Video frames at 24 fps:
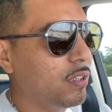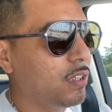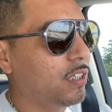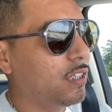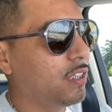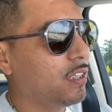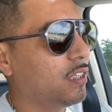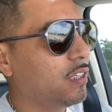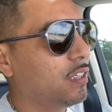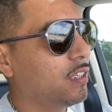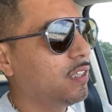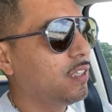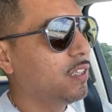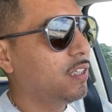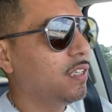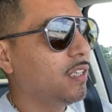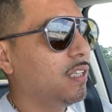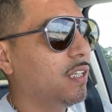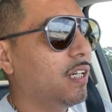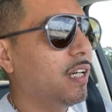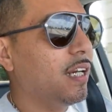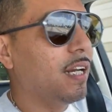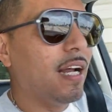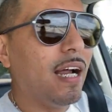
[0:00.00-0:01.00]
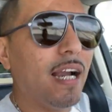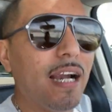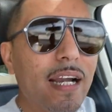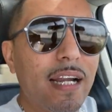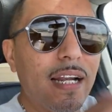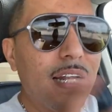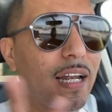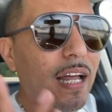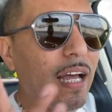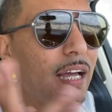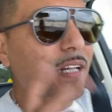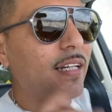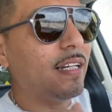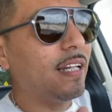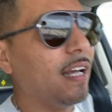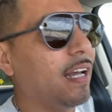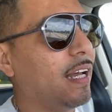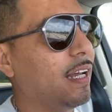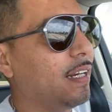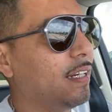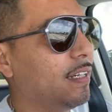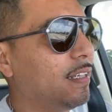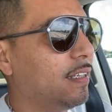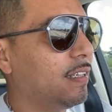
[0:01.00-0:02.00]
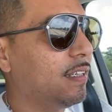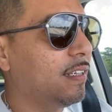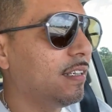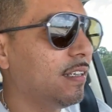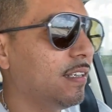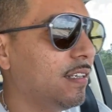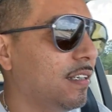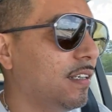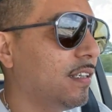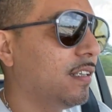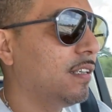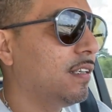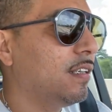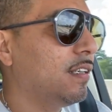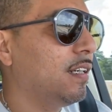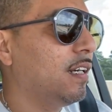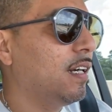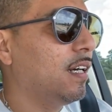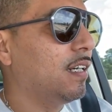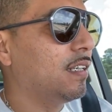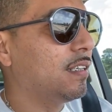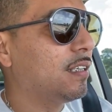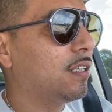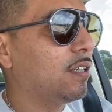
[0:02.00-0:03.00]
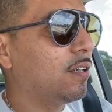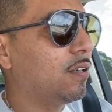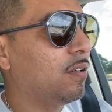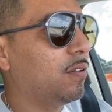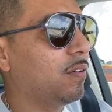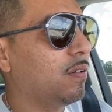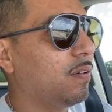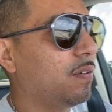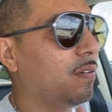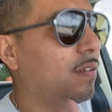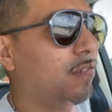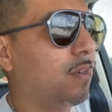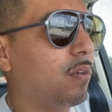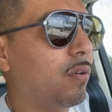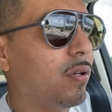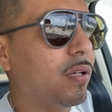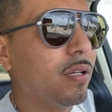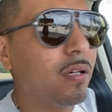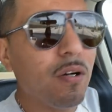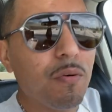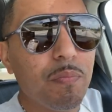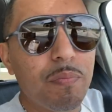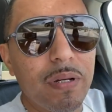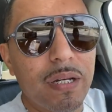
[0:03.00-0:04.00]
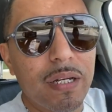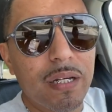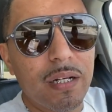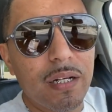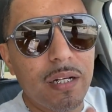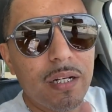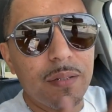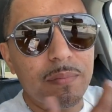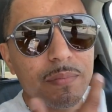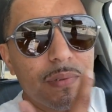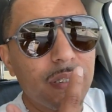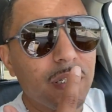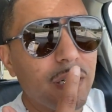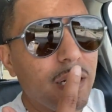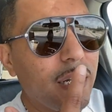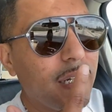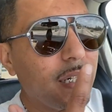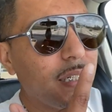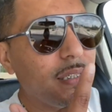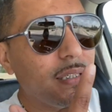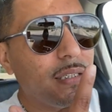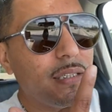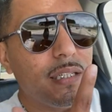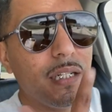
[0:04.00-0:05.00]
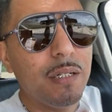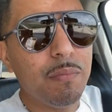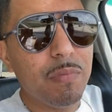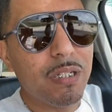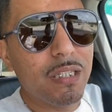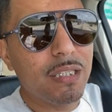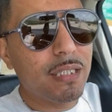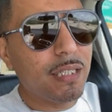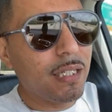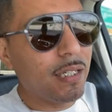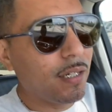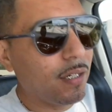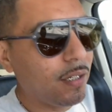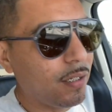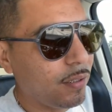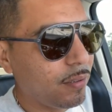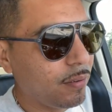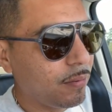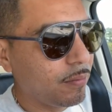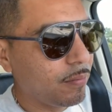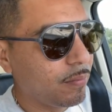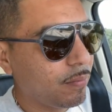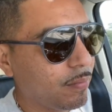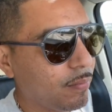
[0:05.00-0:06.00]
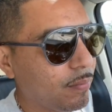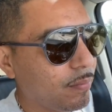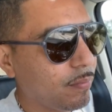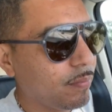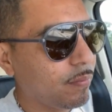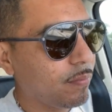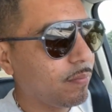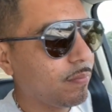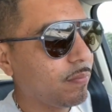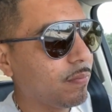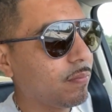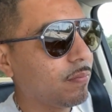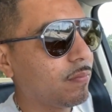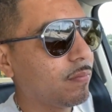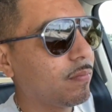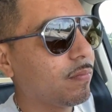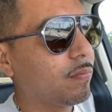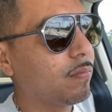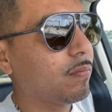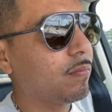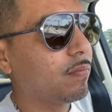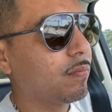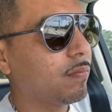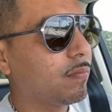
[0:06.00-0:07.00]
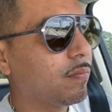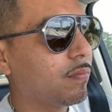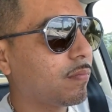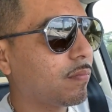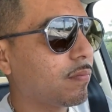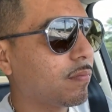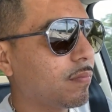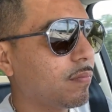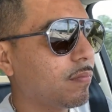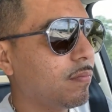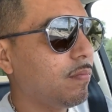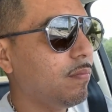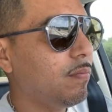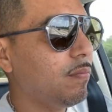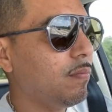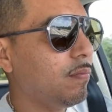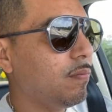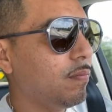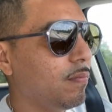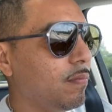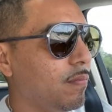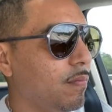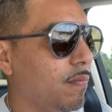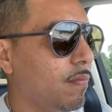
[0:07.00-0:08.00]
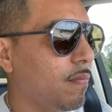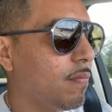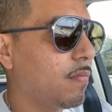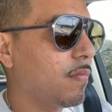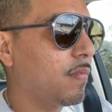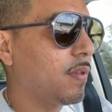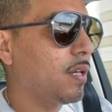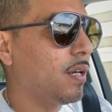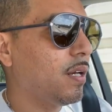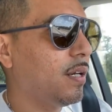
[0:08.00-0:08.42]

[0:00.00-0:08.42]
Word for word: So you're about to have a new grill. Yeah, so we want to go pick it up so they can cement it on. You're about to go have a new smile on you.